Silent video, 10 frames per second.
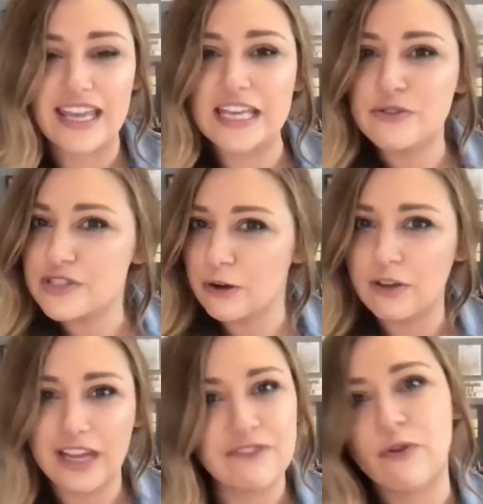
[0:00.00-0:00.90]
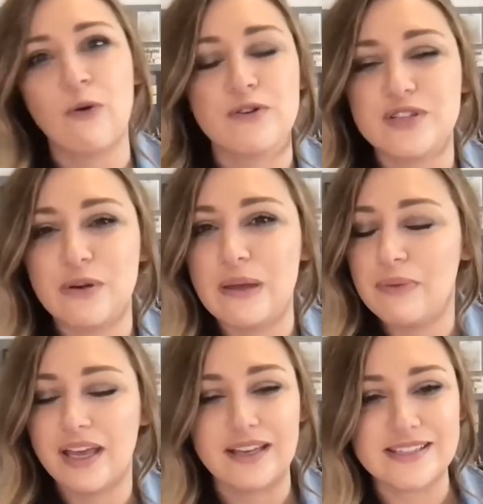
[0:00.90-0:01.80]
Kids will start looking forward to it
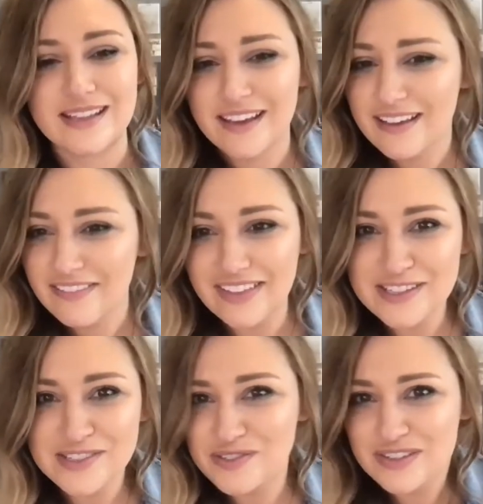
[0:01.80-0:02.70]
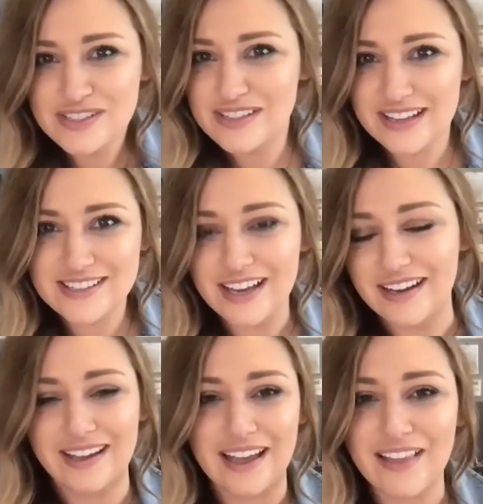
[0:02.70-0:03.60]
because that's just exciting.
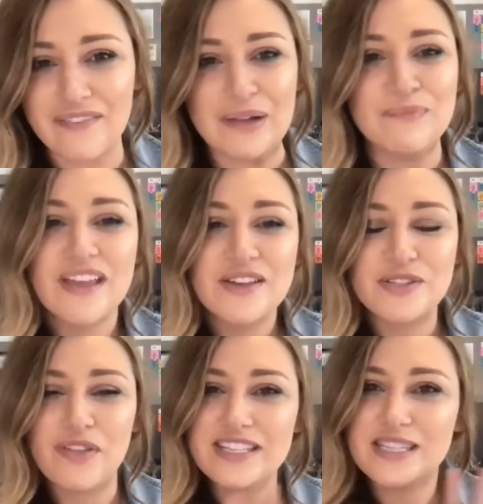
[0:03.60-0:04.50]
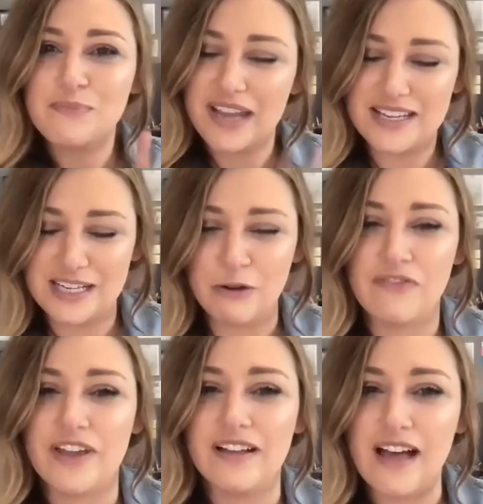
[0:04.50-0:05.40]
I love it. So that's the big idea
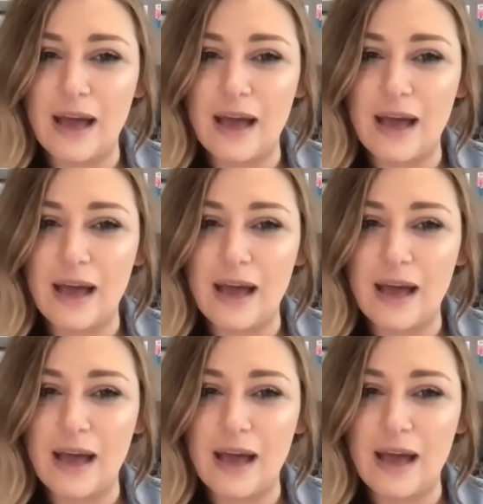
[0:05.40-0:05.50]
reveal.